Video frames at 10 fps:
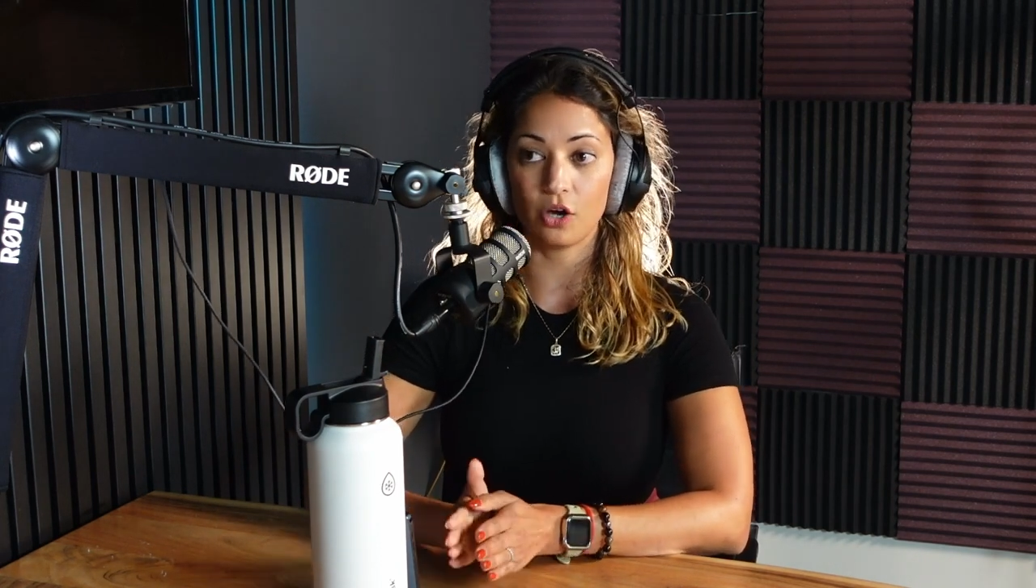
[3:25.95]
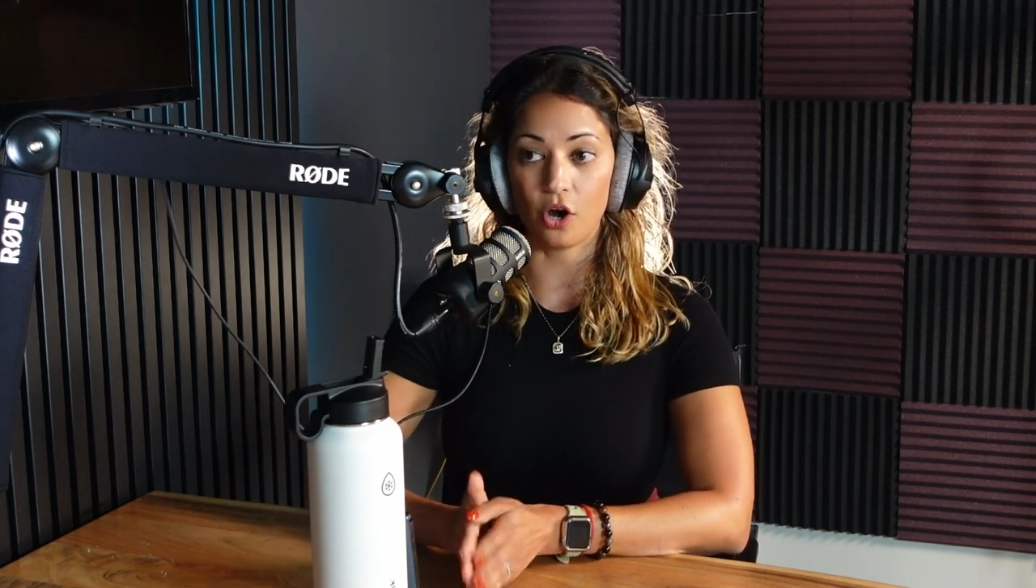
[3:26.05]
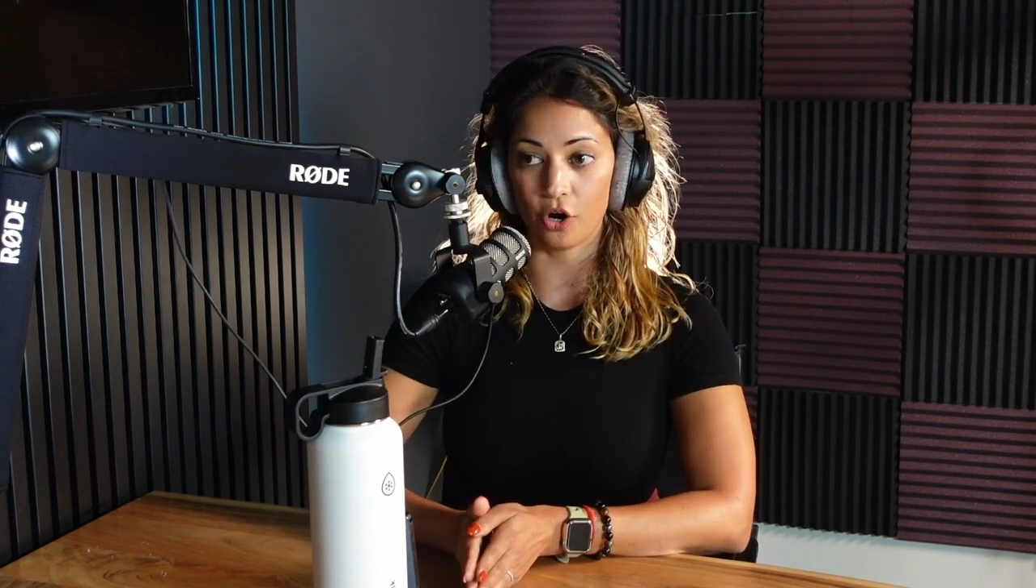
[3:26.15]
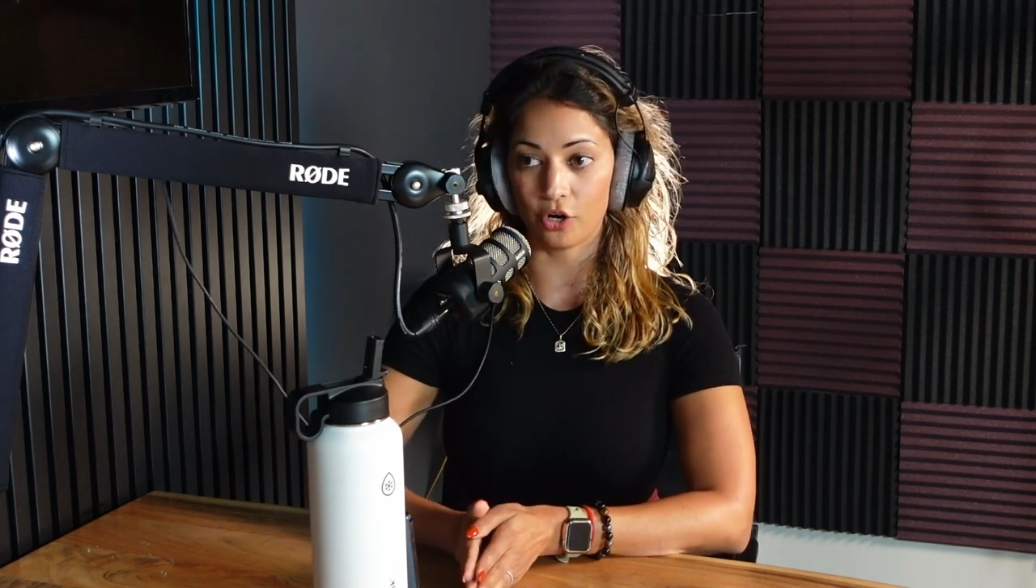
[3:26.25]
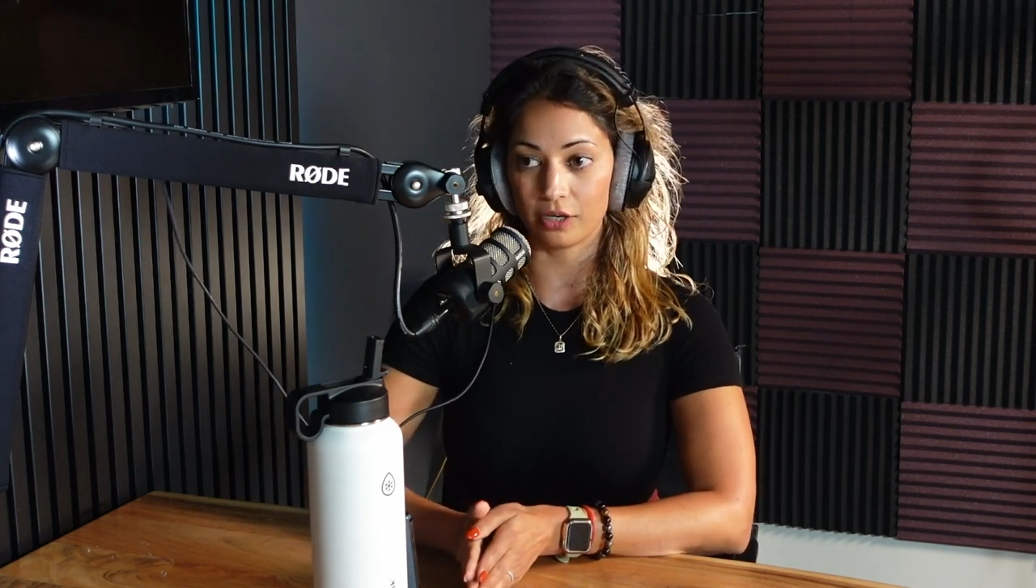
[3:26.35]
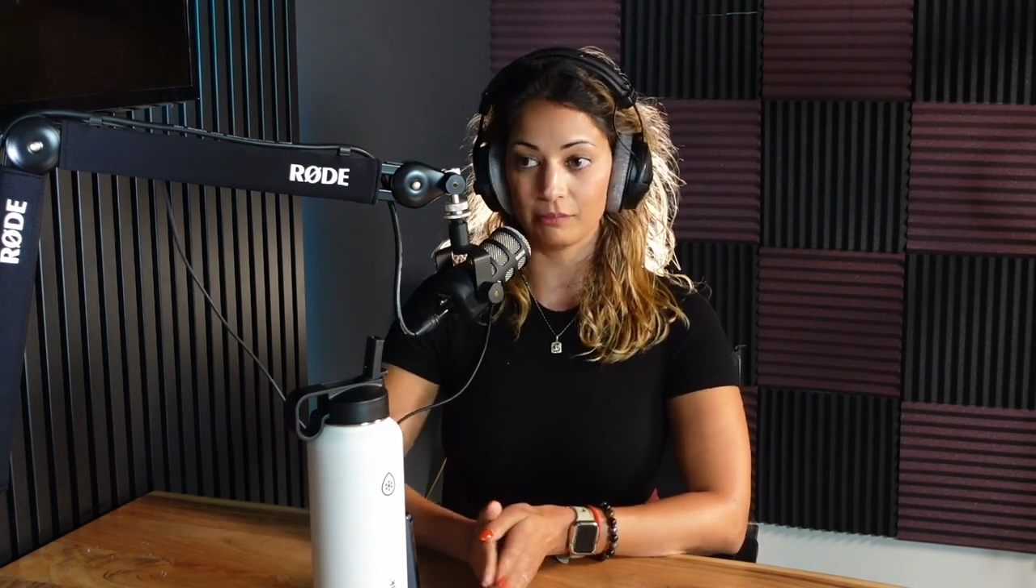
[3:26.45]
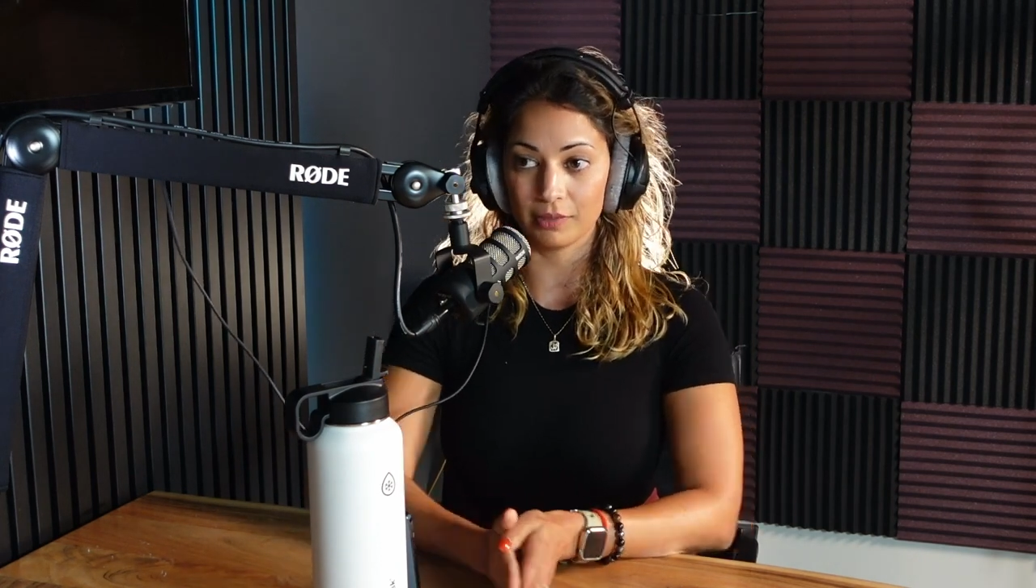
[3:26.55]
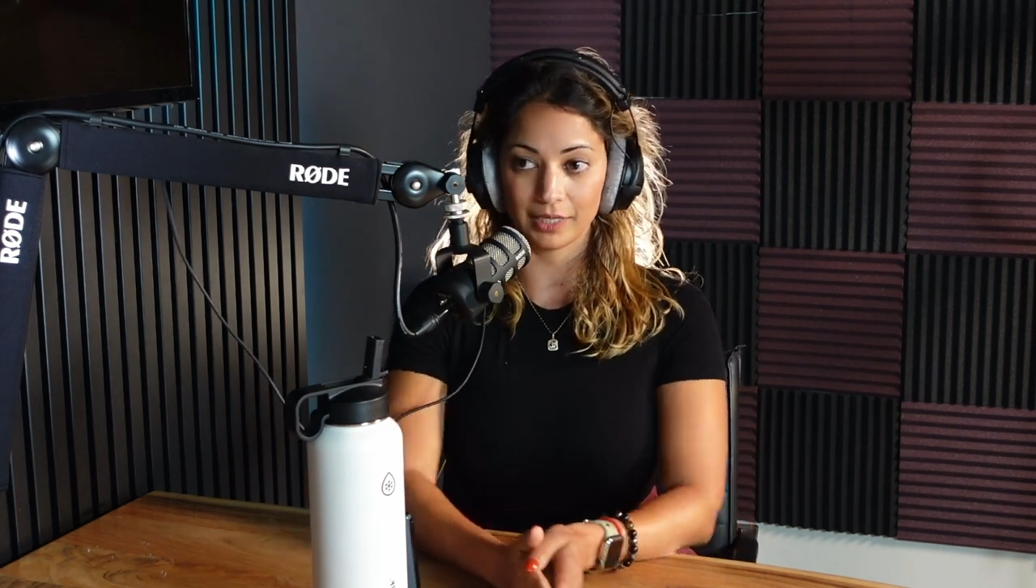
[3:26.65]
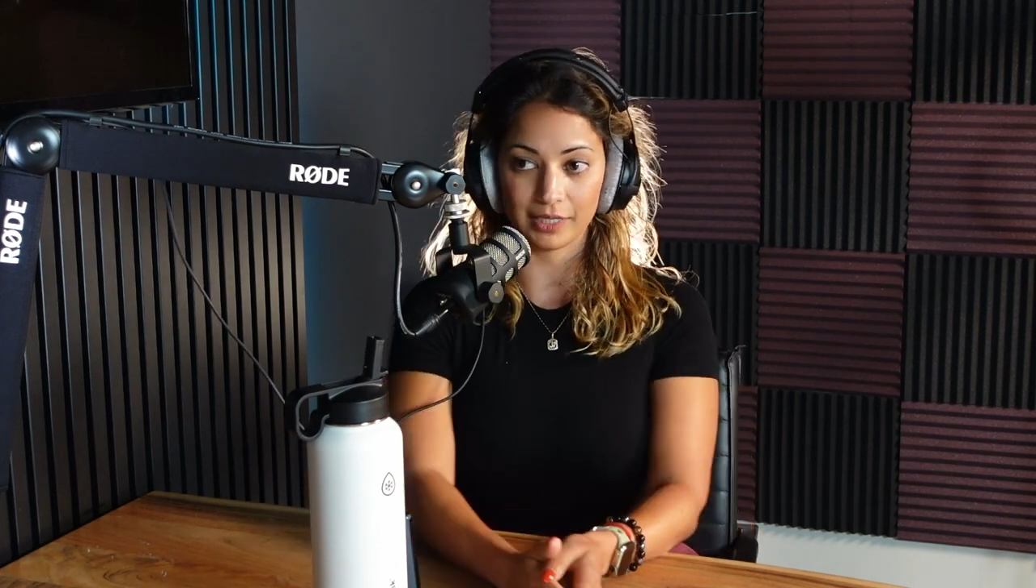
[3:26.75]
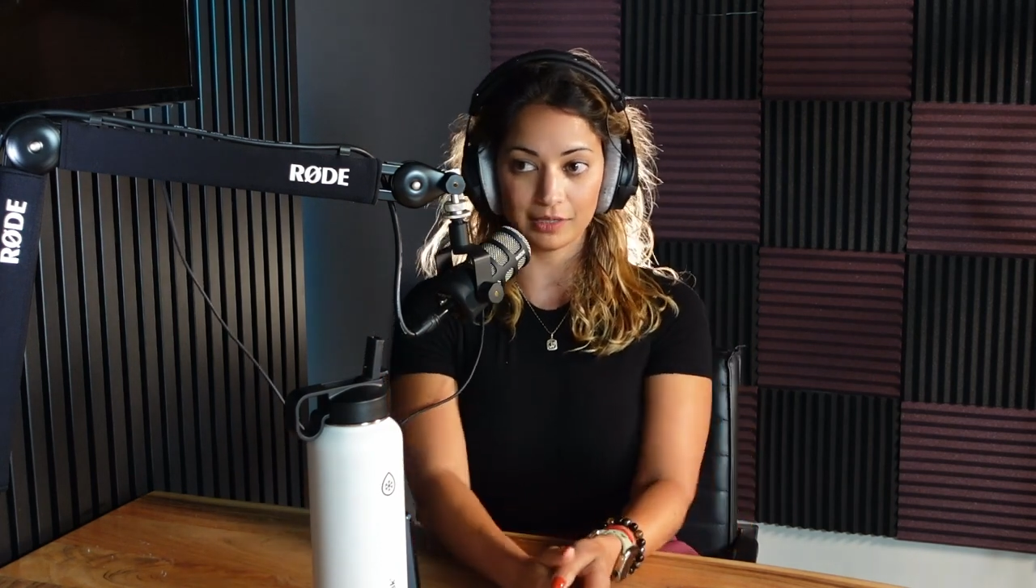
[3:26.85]
are
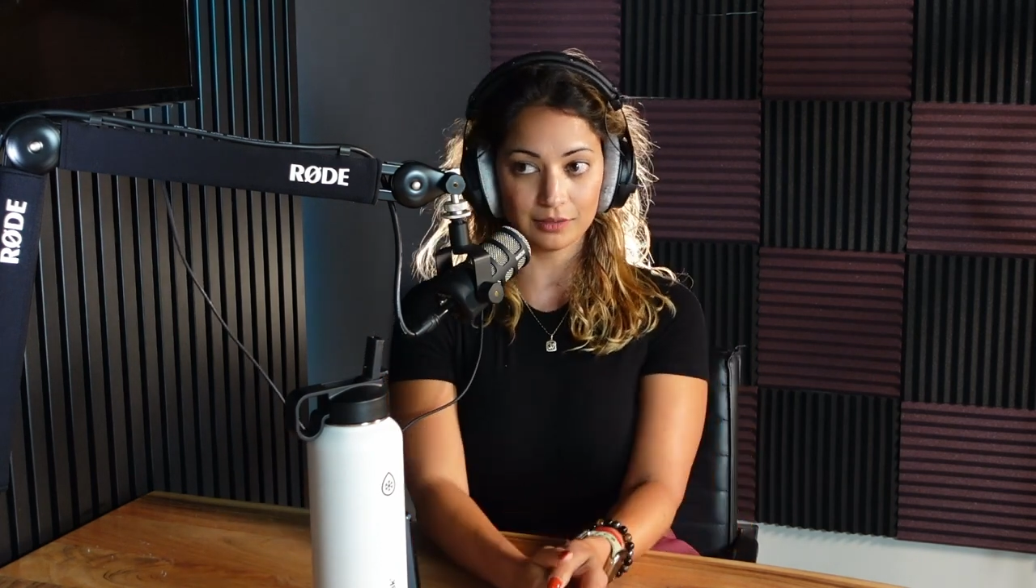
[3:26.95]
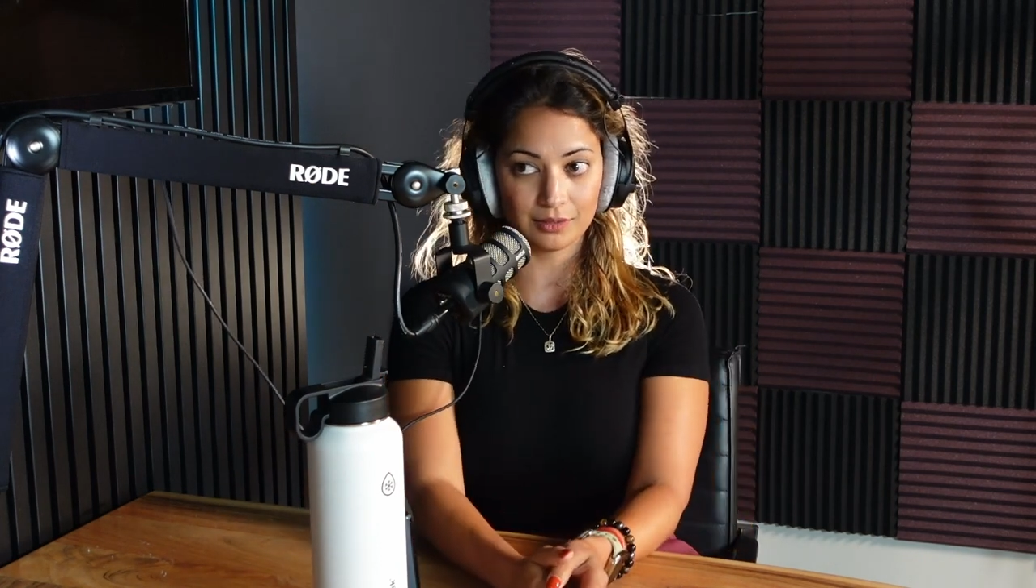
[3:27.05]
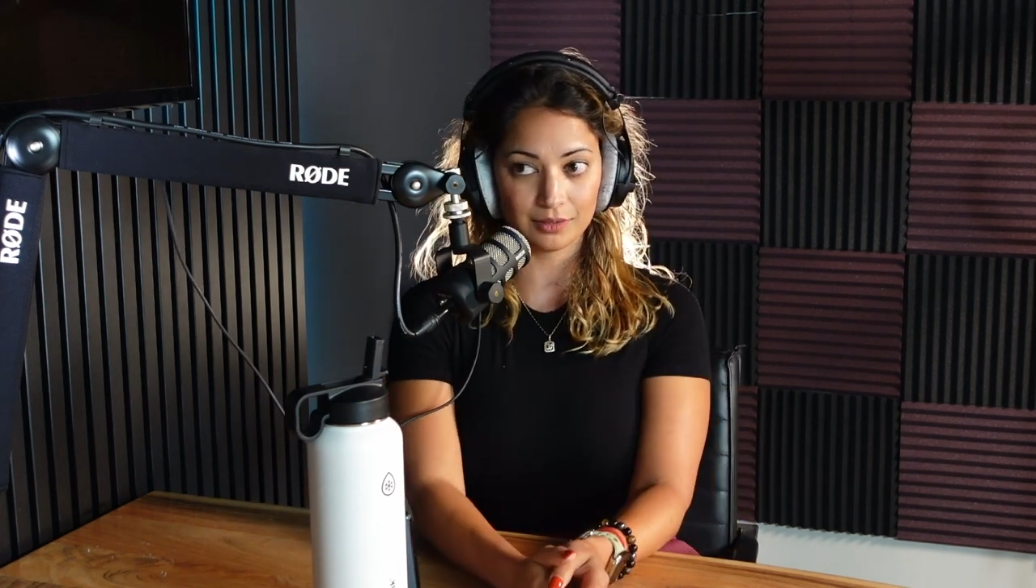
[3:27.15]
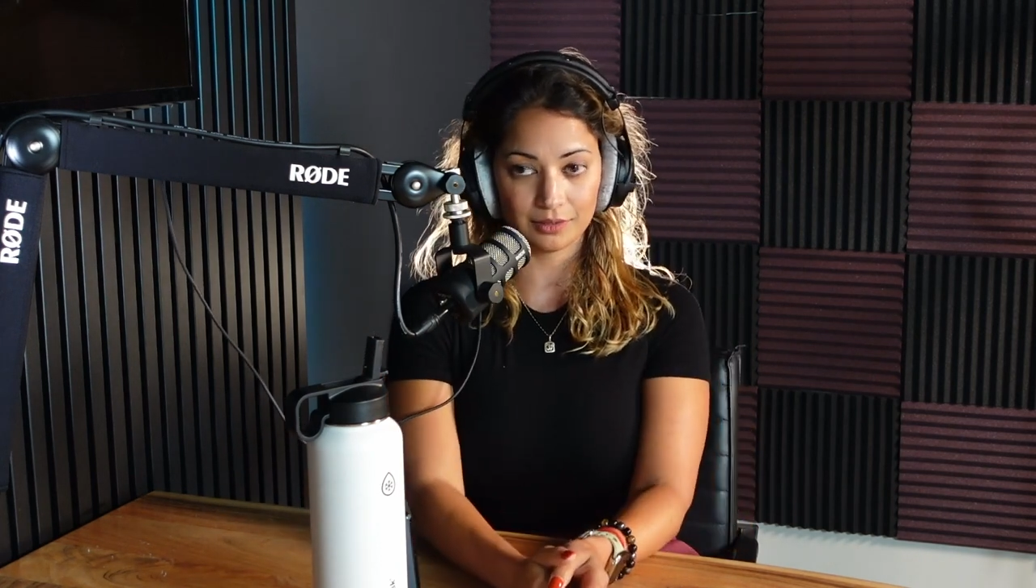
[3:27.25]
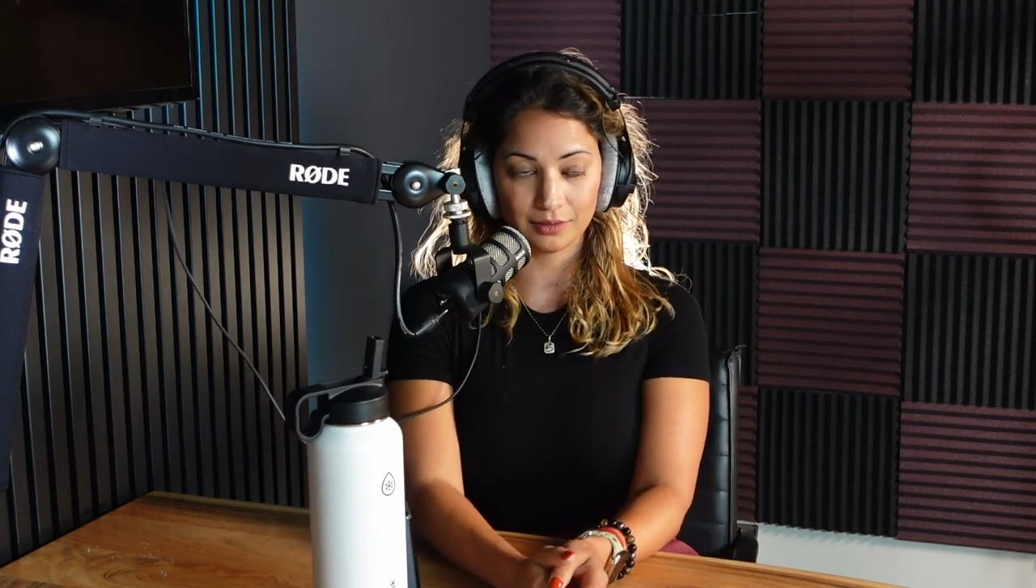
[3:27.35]
millennials?